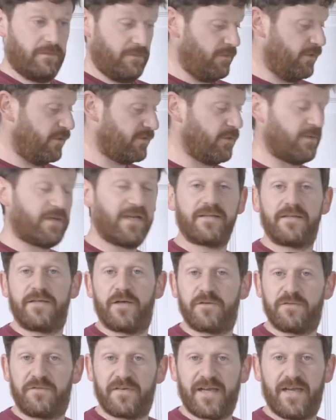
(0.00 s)
Also click the
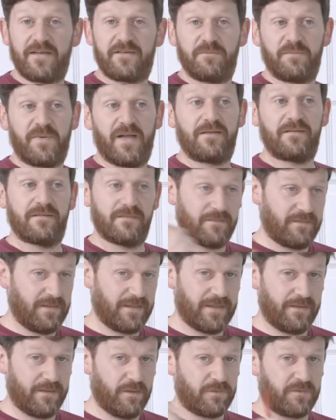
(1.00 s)
notification bell, you
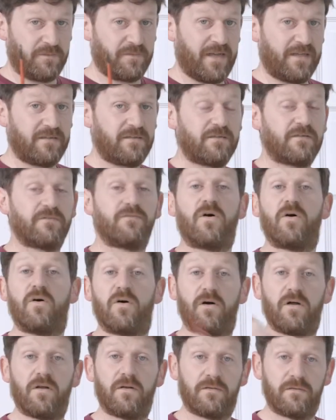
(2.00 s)
get notifications of
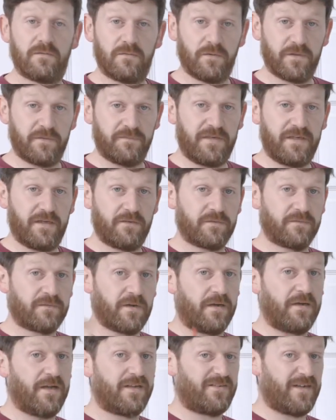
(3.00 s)
all other videos we've
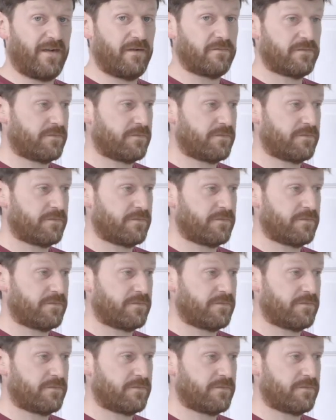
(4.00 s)
got on our channel,